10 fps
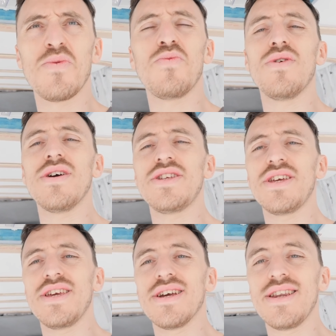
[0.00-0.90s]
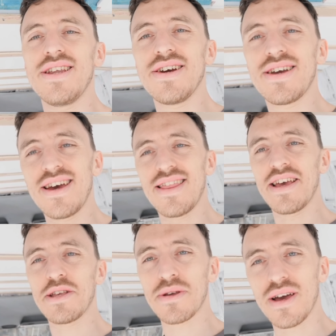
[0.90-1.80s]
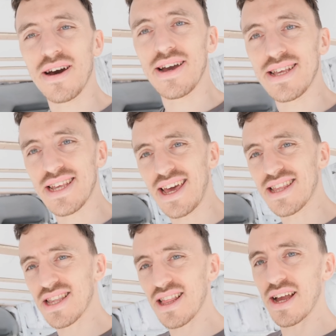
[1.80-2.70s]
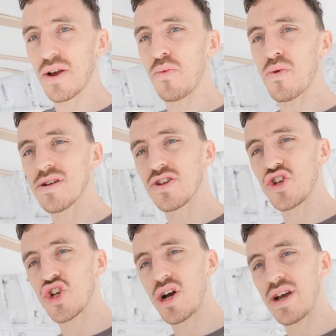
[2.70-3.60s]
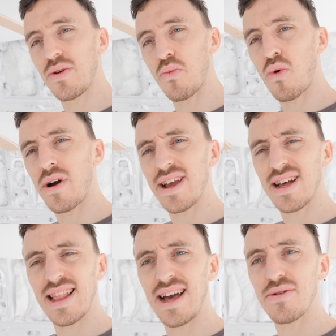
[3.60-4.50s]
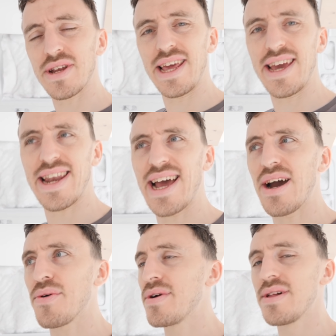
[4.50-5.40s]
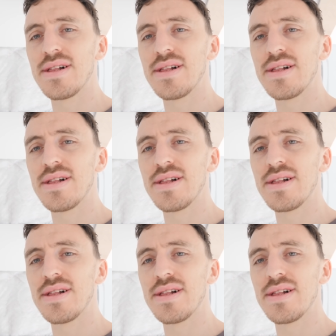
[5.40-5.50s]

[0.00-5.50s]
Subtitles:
Would you look at this, guys? It's like one giant white cloud in here now.